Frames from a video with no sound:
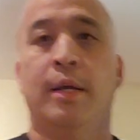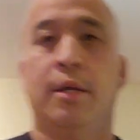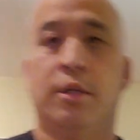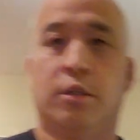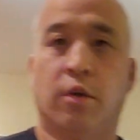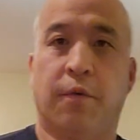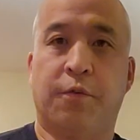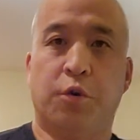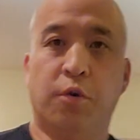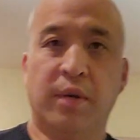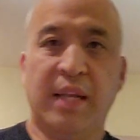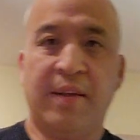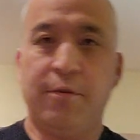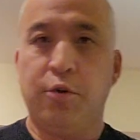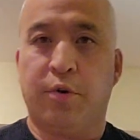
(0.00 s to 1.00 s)
So if you're
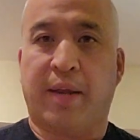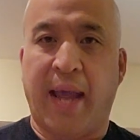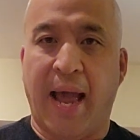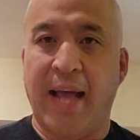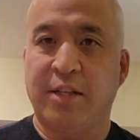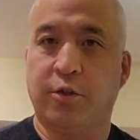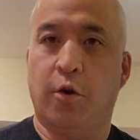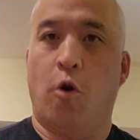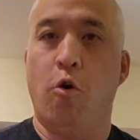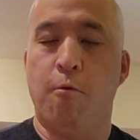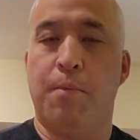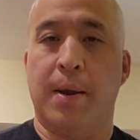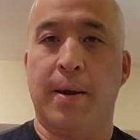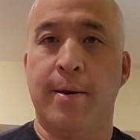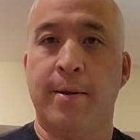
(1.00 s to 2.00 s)
leaving your castle
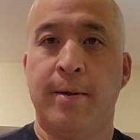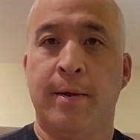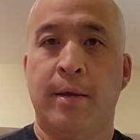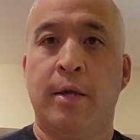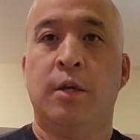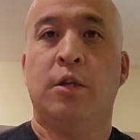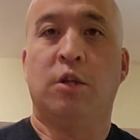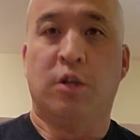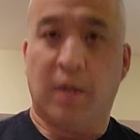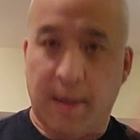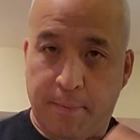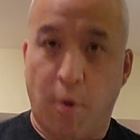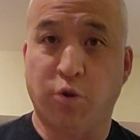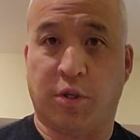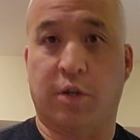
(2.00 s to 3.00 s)
open, you got to
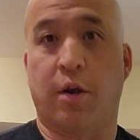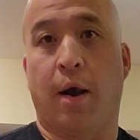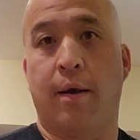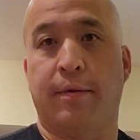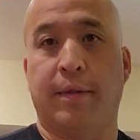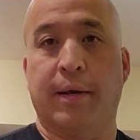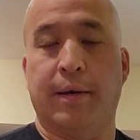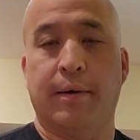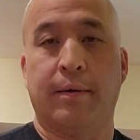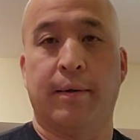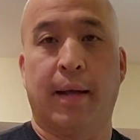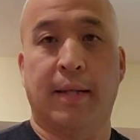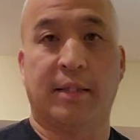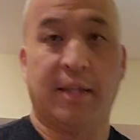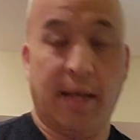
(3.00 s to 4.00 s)
post a guard there.
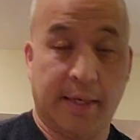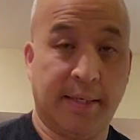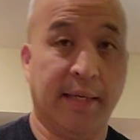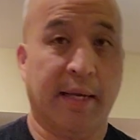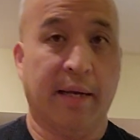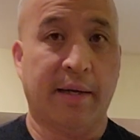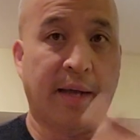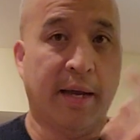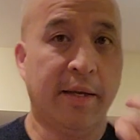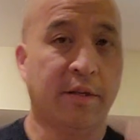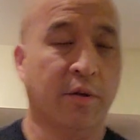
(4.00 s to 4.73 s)
That's the idea, okay?